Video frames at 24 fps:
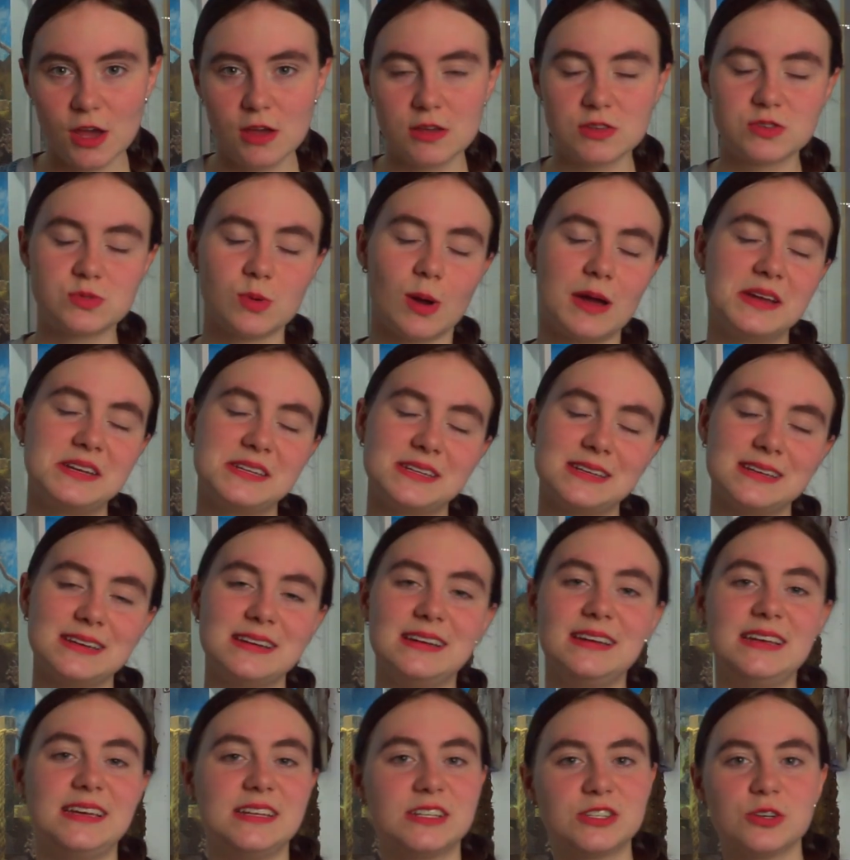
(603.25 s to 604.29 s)
so I didn't
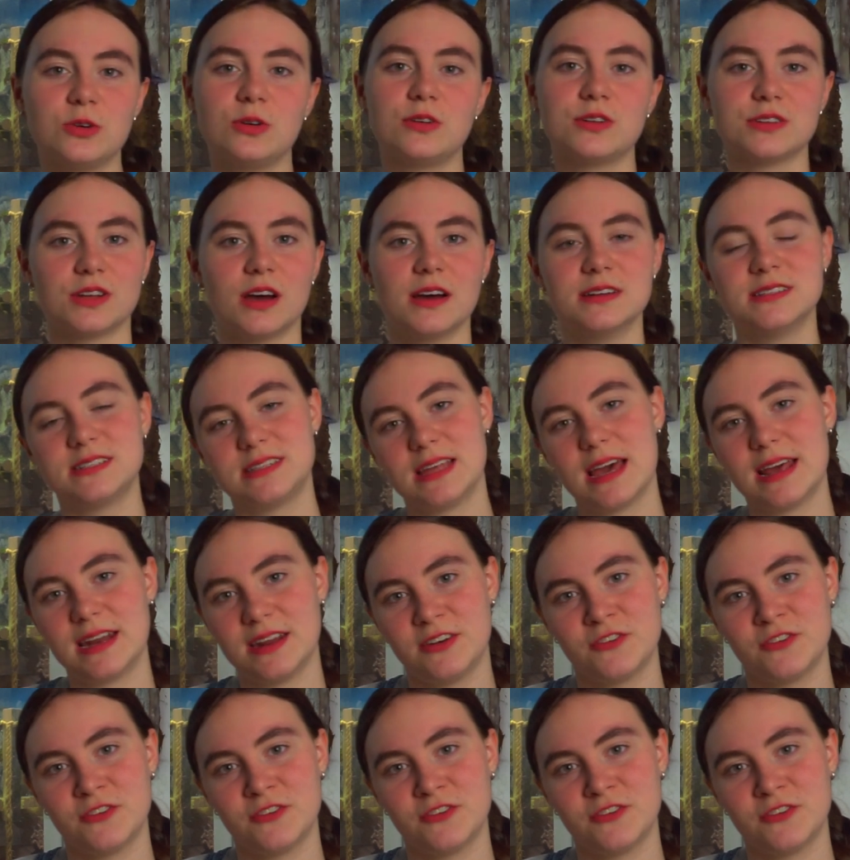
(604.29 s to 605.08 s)
need to hold on to that